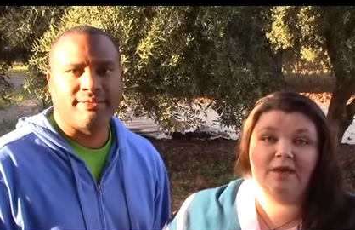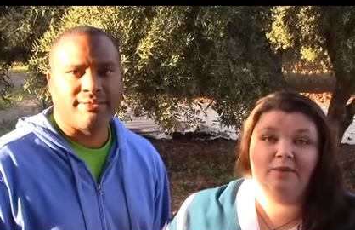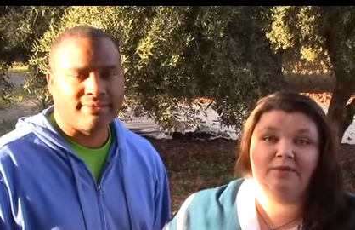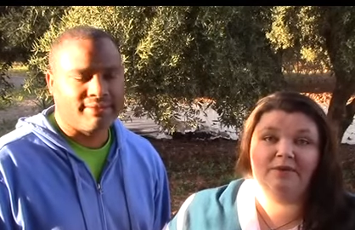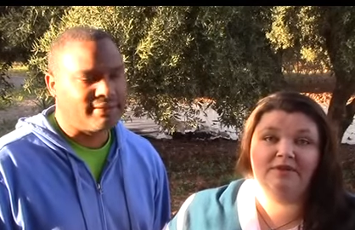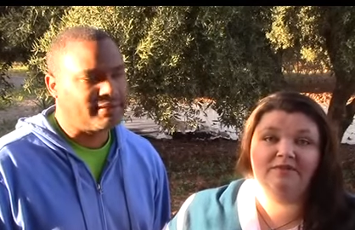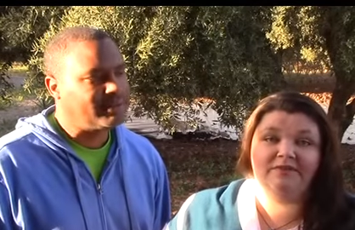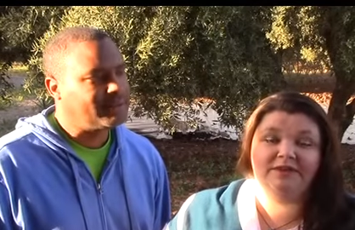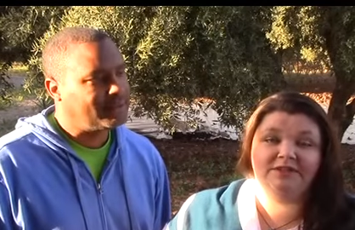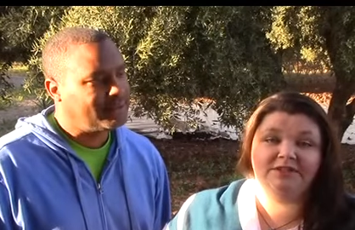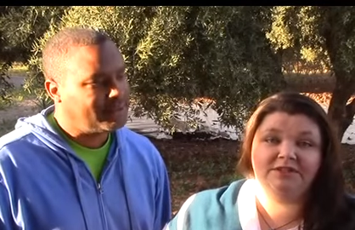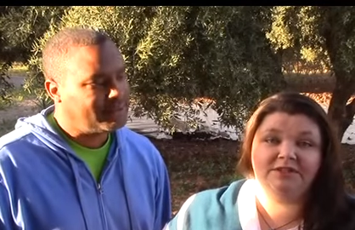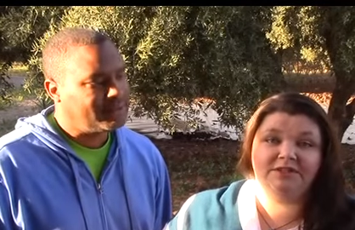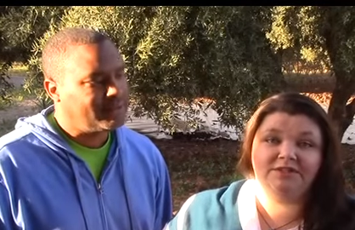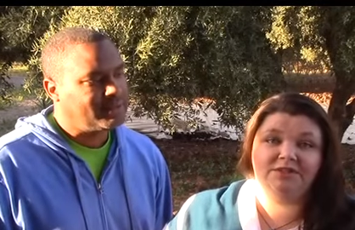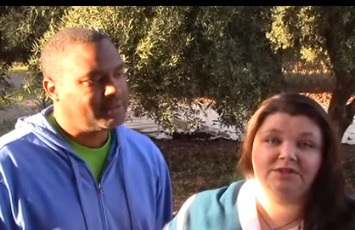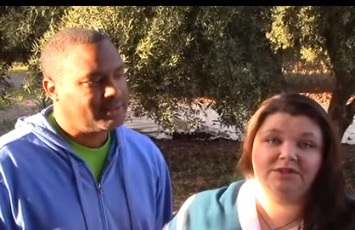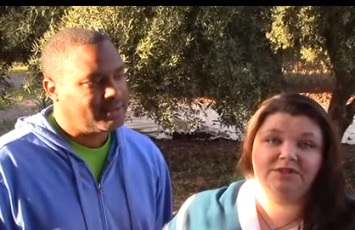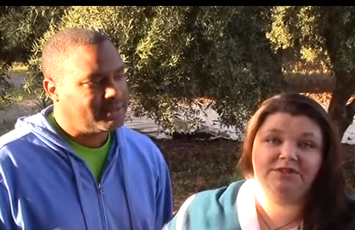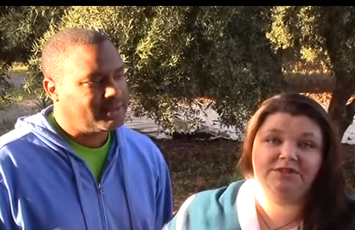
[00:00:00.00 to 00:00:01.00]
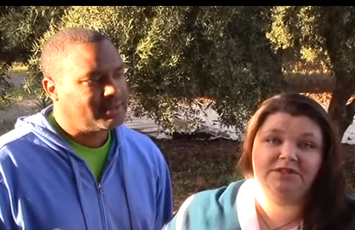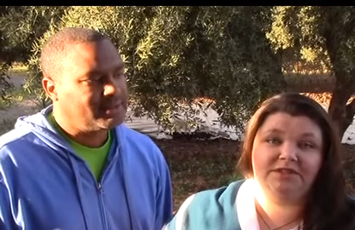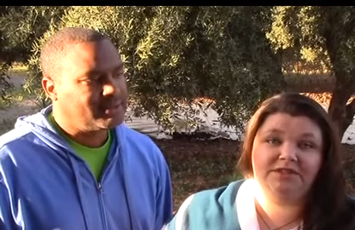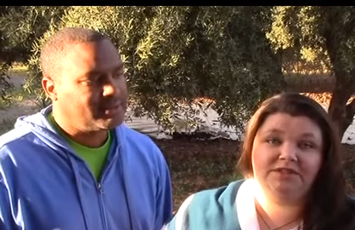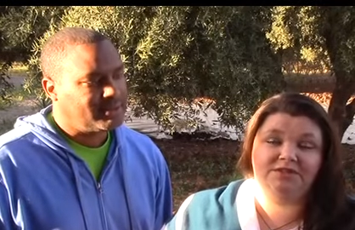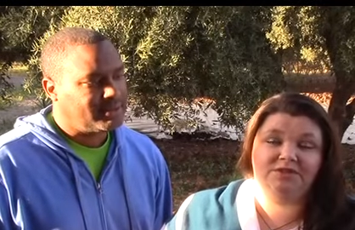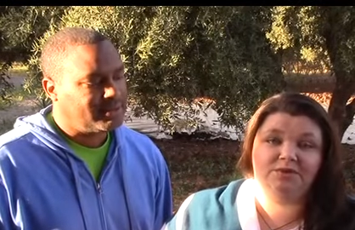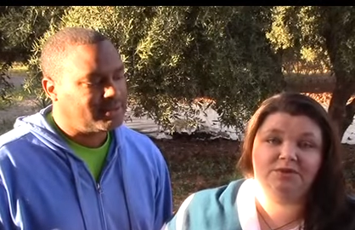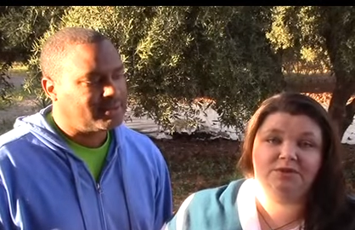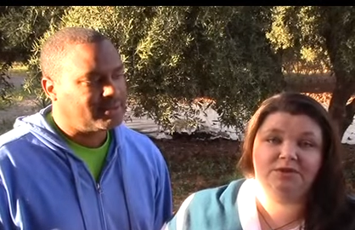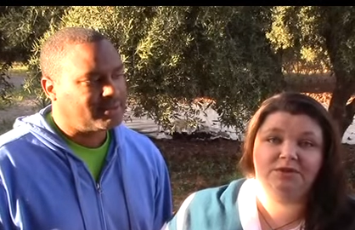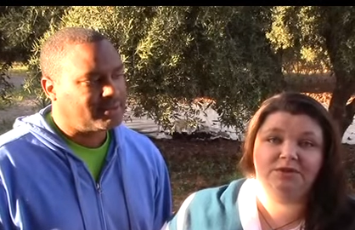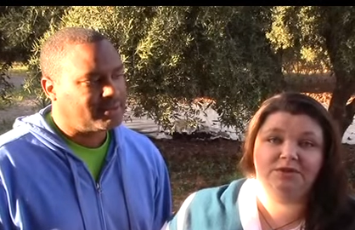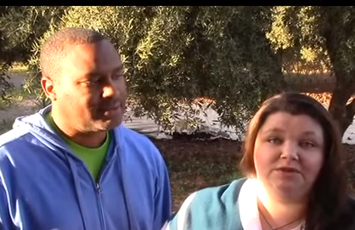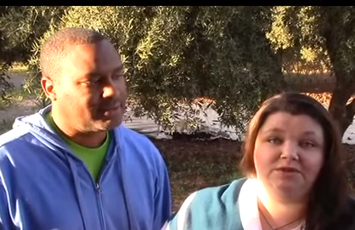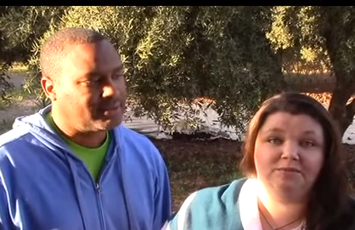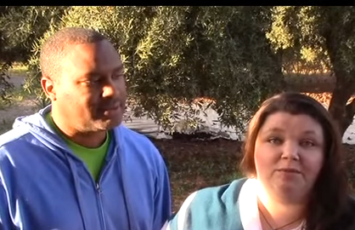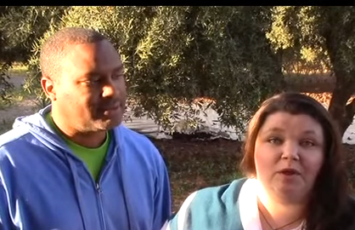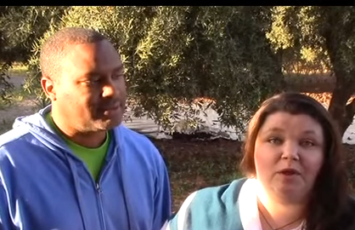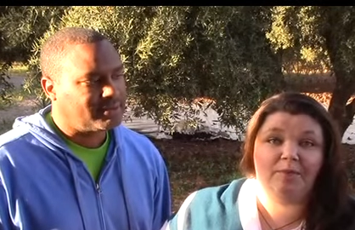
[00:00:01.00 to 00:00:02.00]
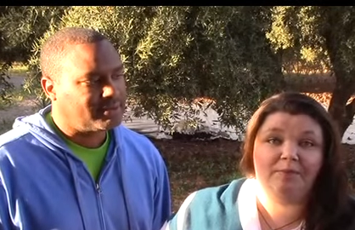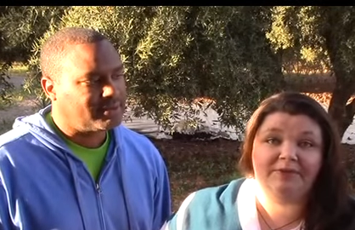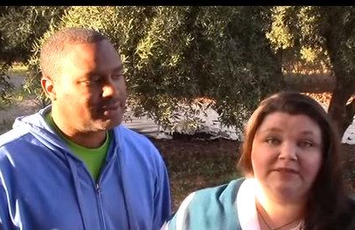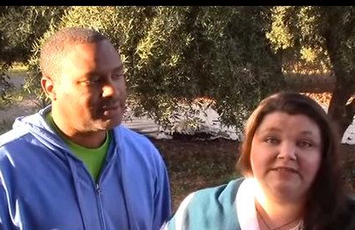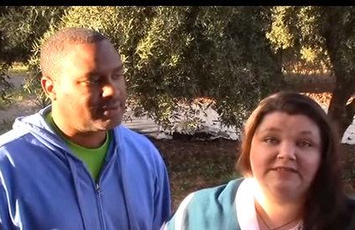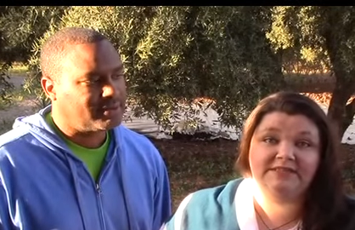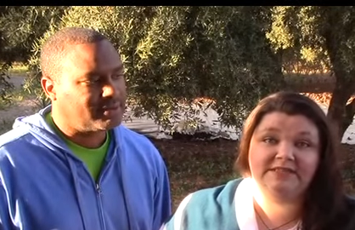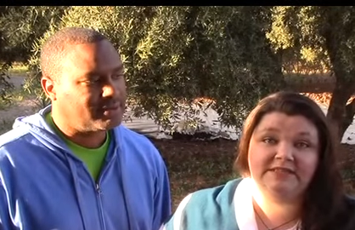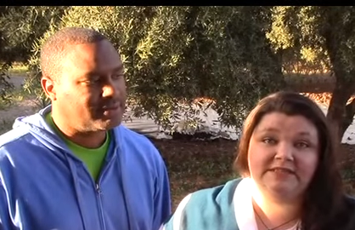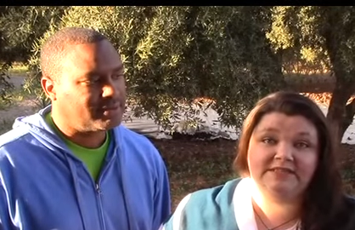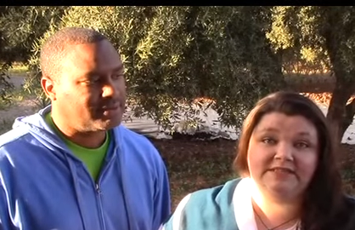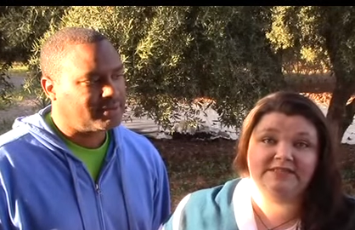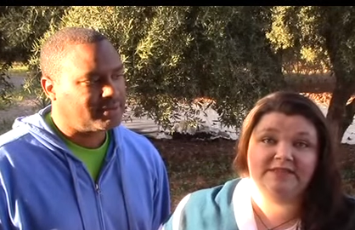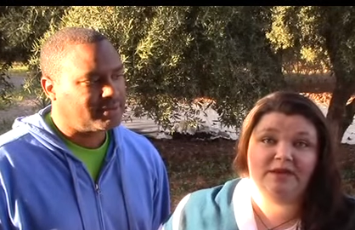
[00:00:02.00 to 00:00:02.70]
Speaker 1: and we eventually turned it into a little small business